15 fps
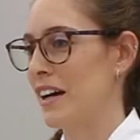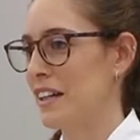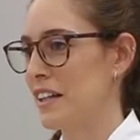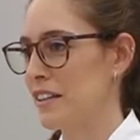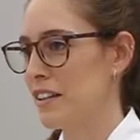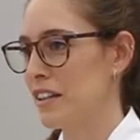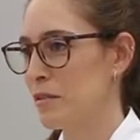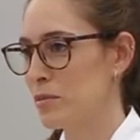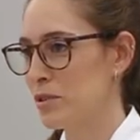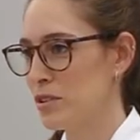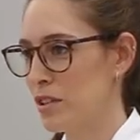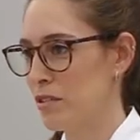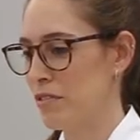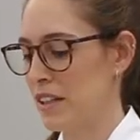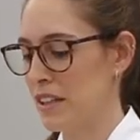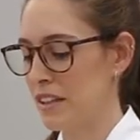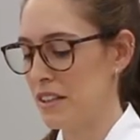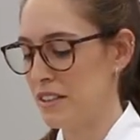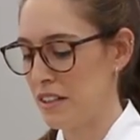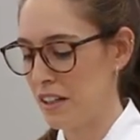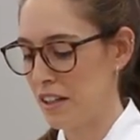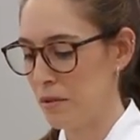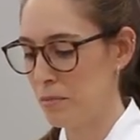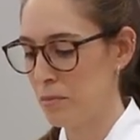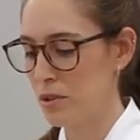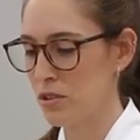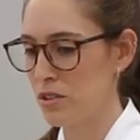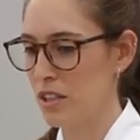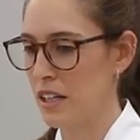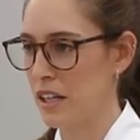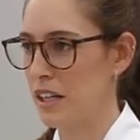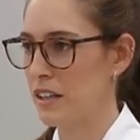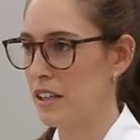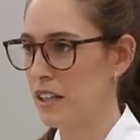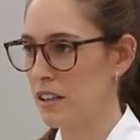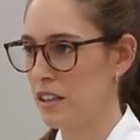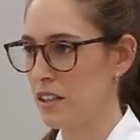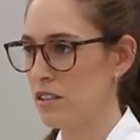Here we have different examples of ingredients